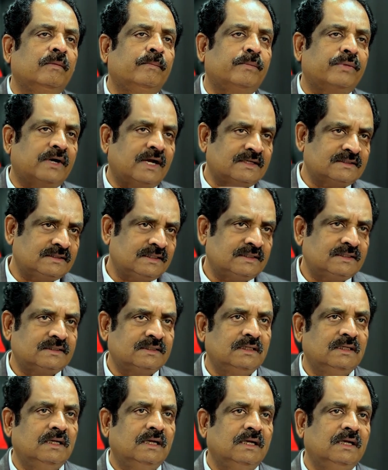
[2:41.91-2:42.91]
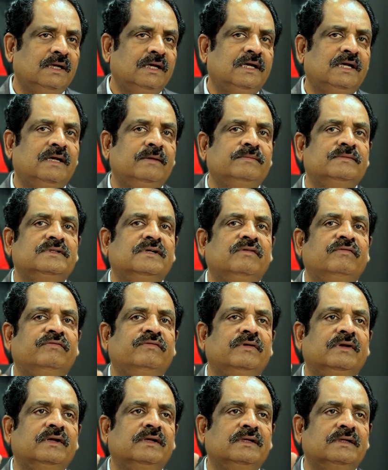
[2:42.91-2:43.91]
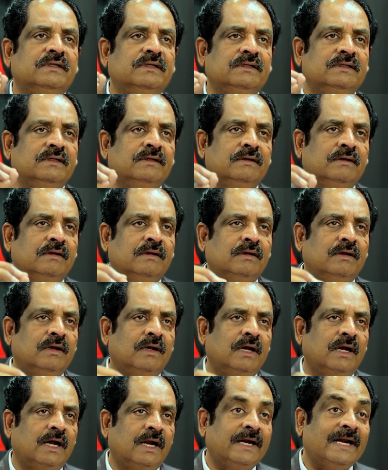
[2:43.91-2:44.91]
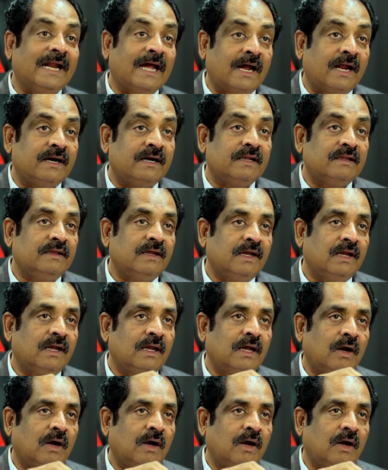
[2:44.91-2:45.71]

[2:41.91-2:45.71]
process in terms of and the